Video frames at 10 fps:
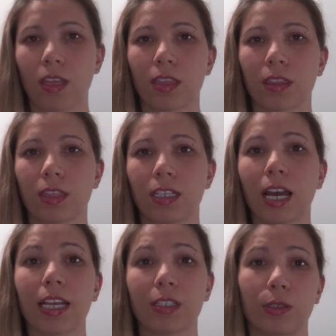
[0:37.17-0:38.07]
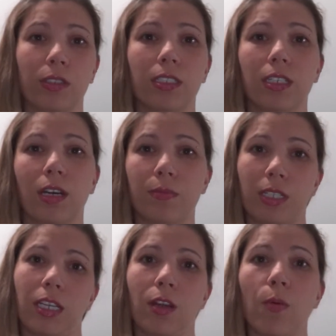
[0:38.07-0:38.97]
The diagnosis comes in
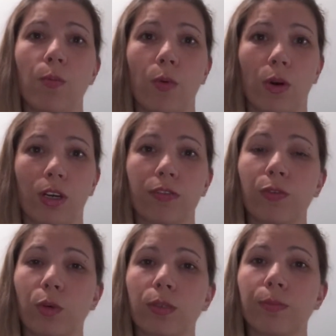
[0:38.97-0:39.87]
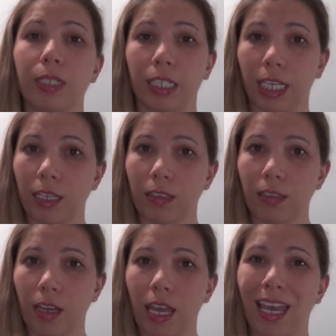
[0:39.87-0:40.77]
more for billing
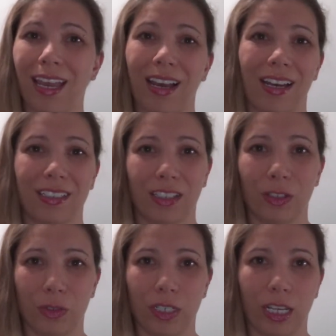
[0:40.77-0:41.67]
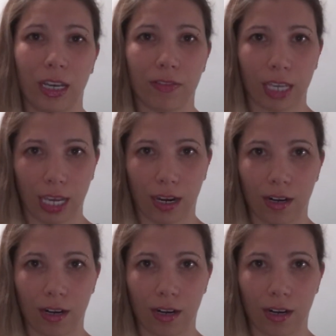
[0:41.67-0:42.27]
and continuity of care.